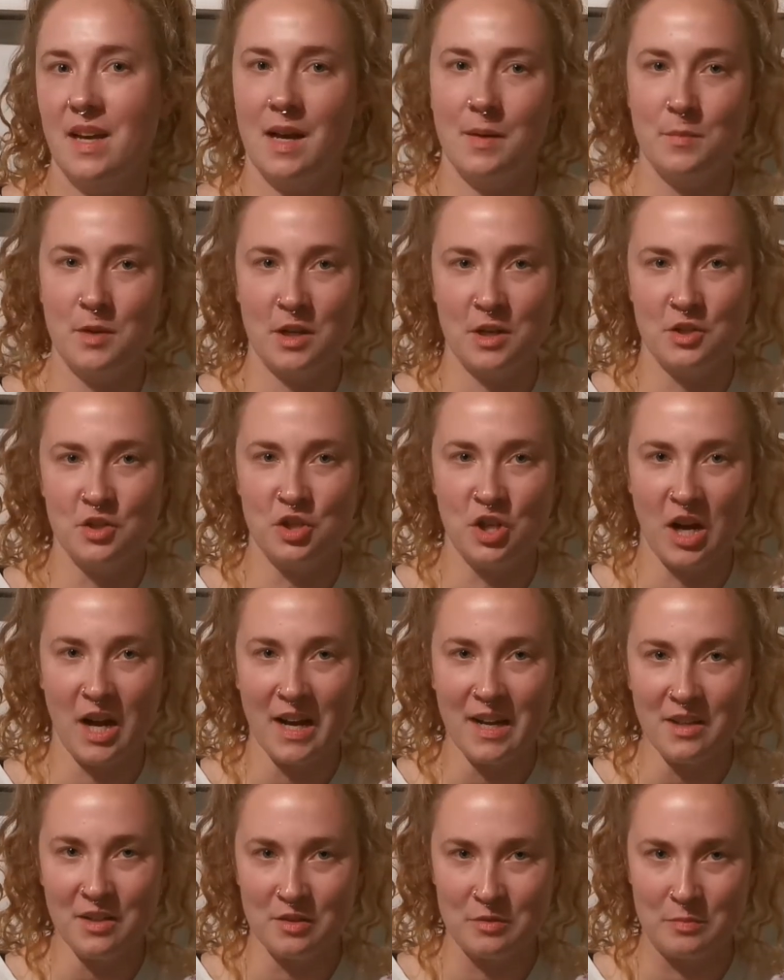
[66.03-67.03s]
I'm not a
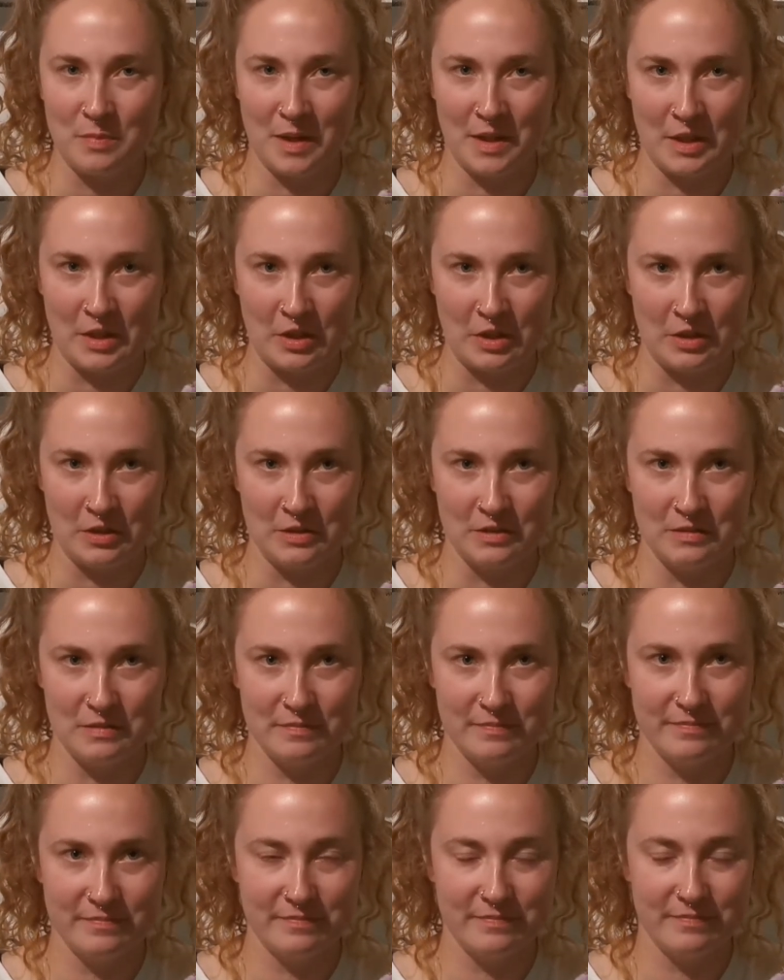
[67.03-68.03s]
child, mother.
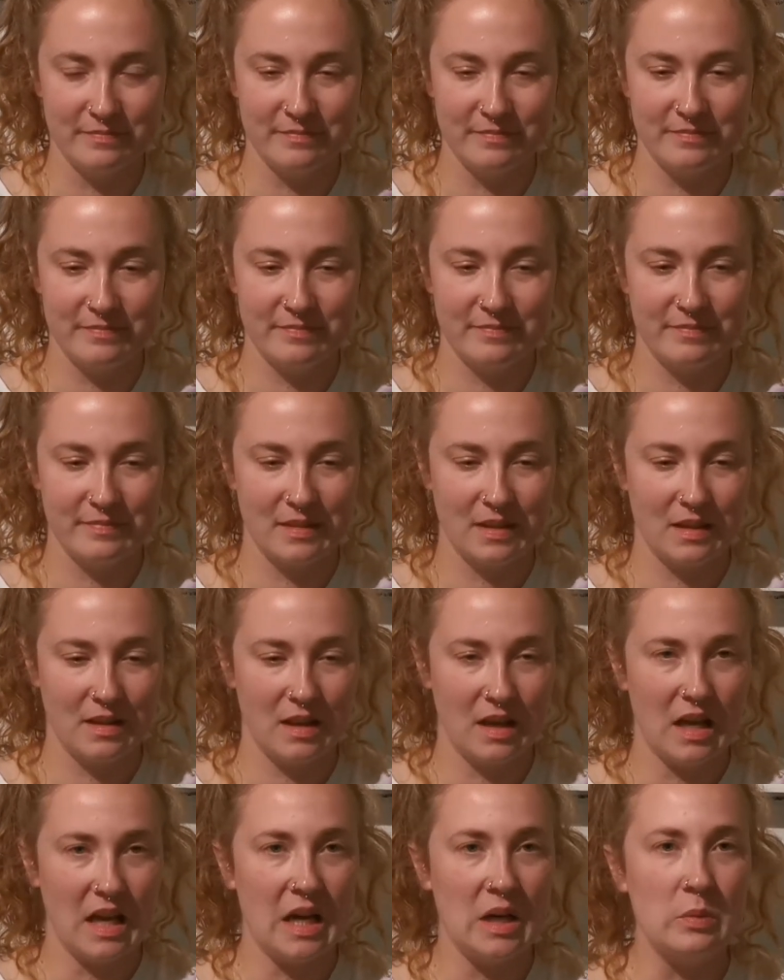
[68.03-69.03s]

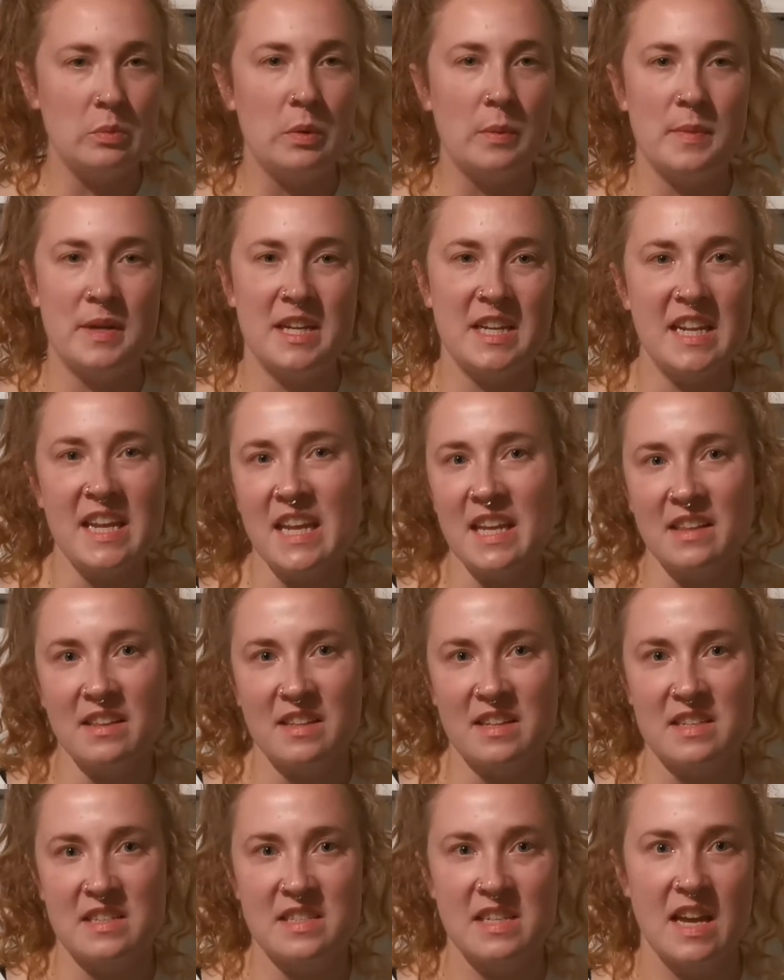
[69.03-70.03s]
A woman in
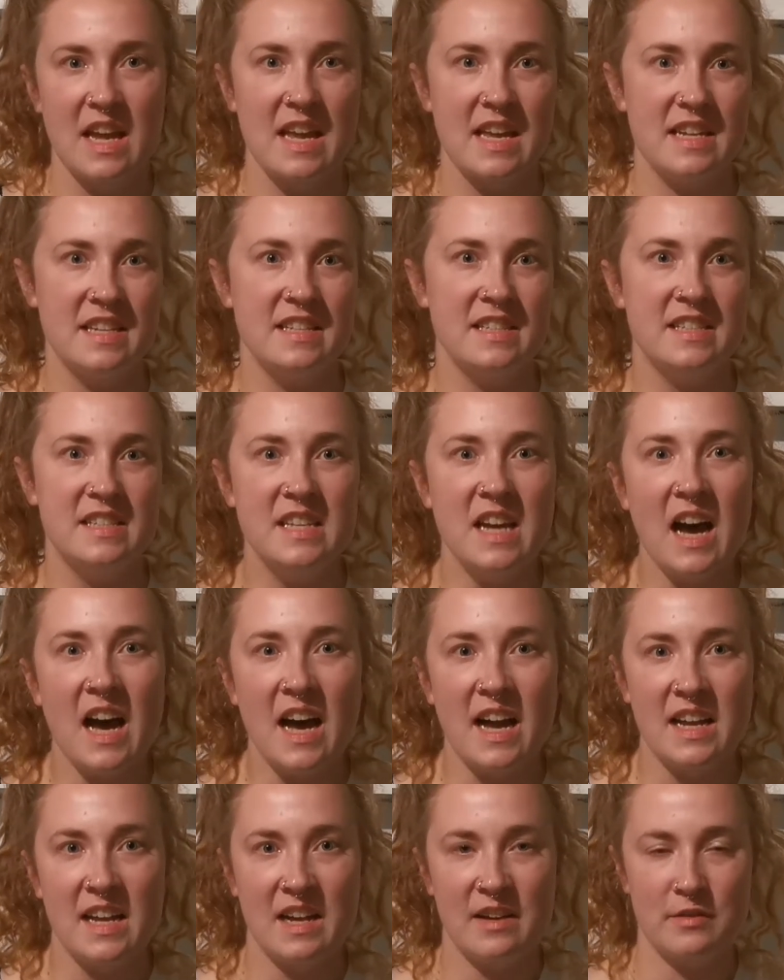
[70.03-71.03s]
England
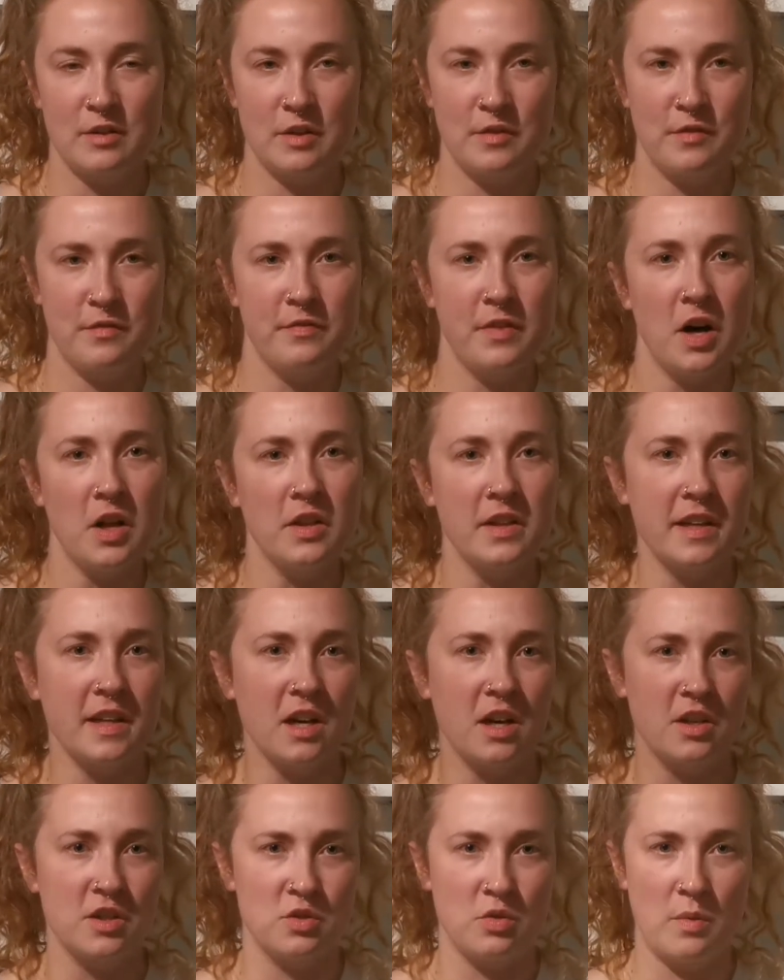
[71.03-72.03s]
died after
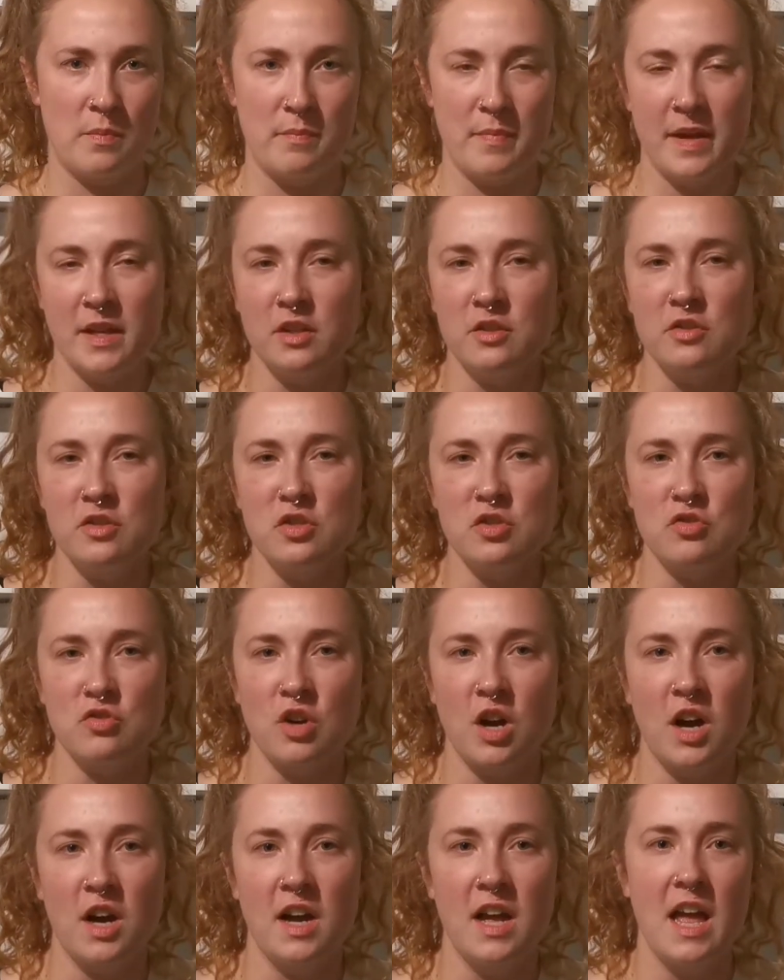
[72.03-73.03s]
falling onto a metal
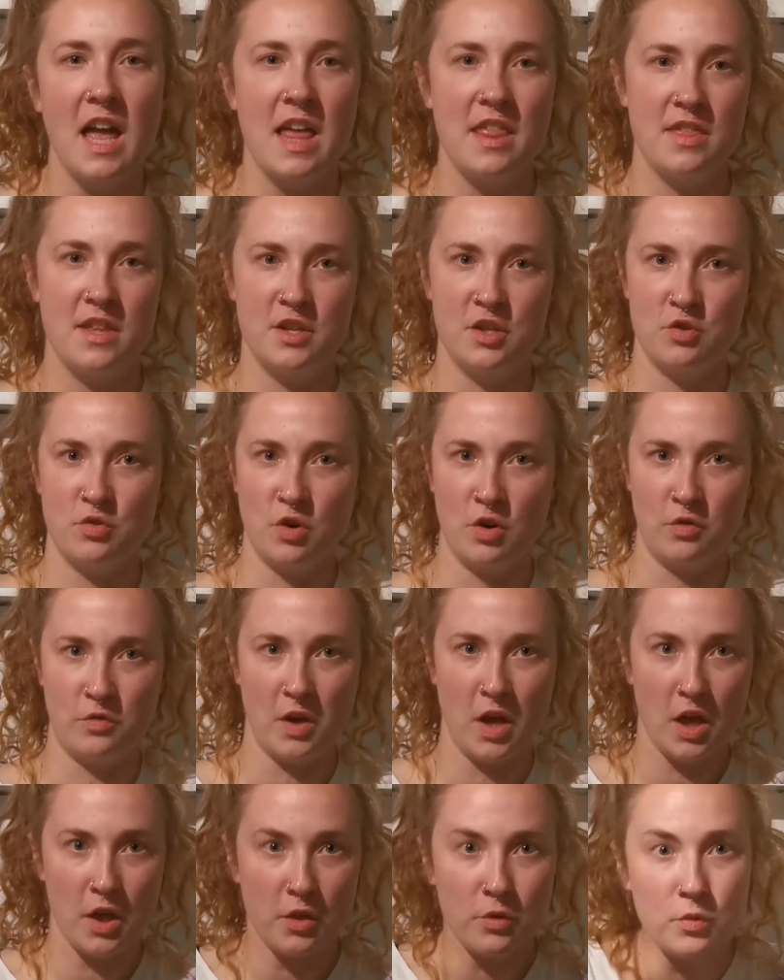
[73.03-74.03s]
straw that
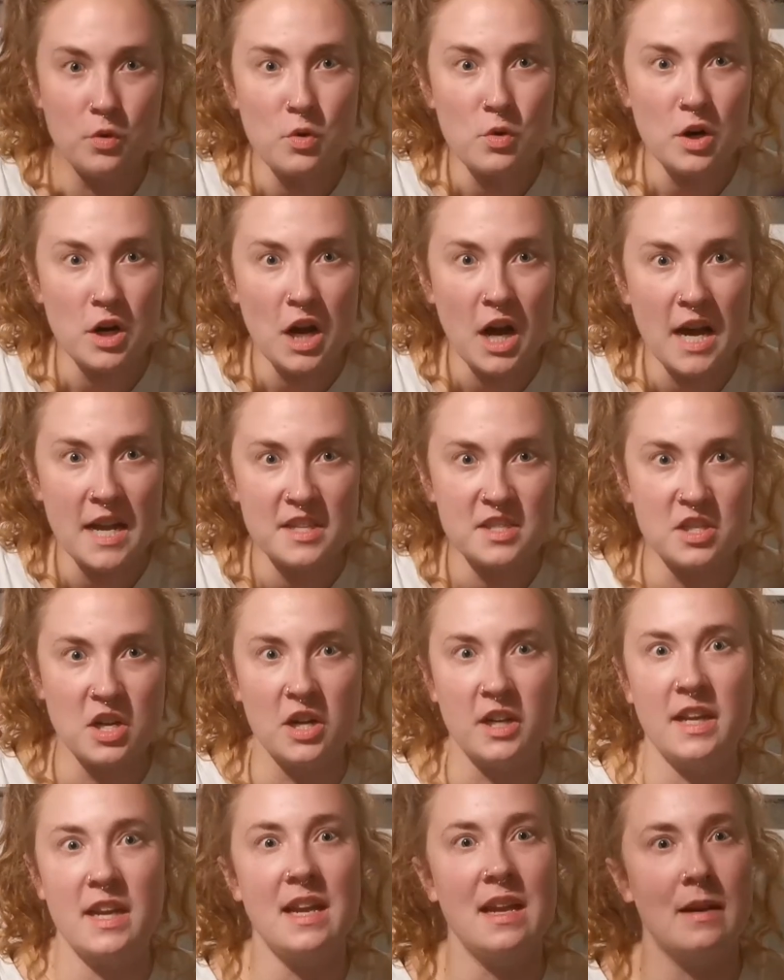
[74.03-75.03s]
drove through her eye
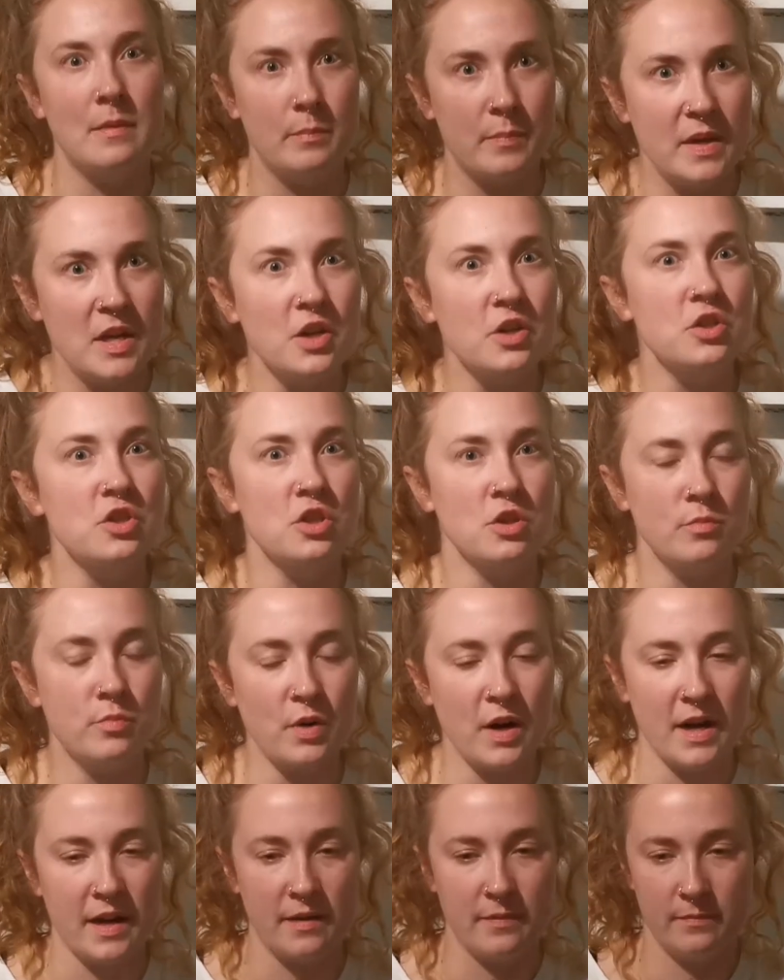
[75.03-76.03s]
socket and pierced her
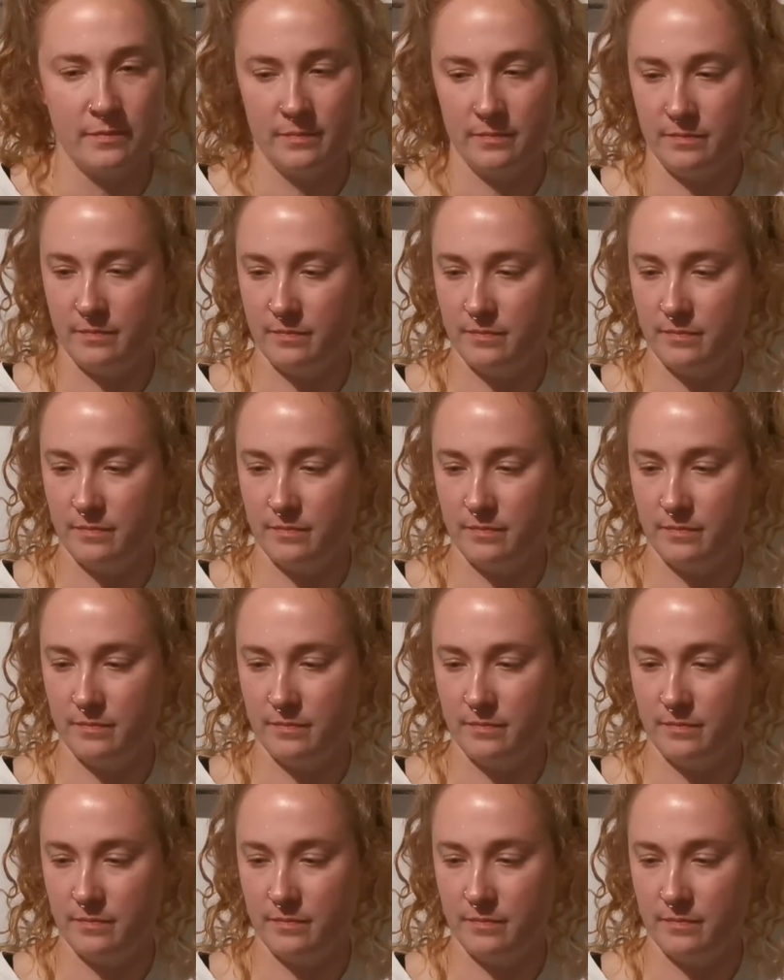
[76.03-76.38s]
brain.